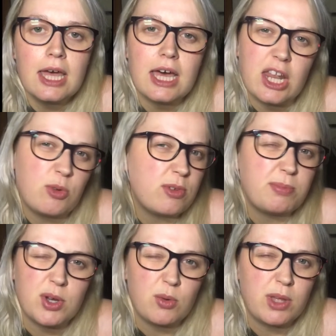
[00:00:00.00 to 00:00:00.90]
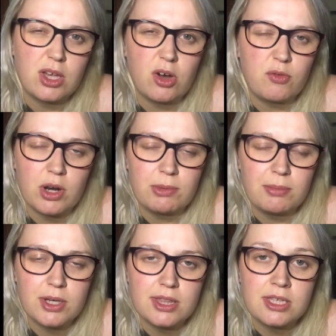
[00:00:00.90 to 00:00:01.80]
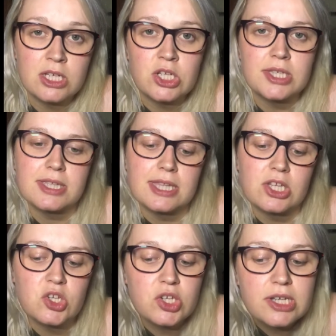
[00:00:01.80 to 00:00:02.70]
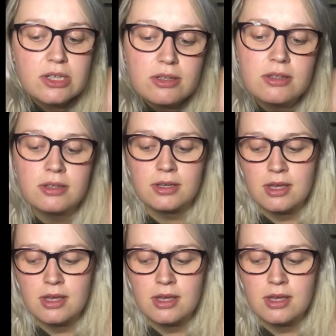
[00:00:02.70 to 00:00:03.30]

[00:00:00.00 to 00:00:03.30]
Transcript: and I always book a week off around my birthday just to like chill.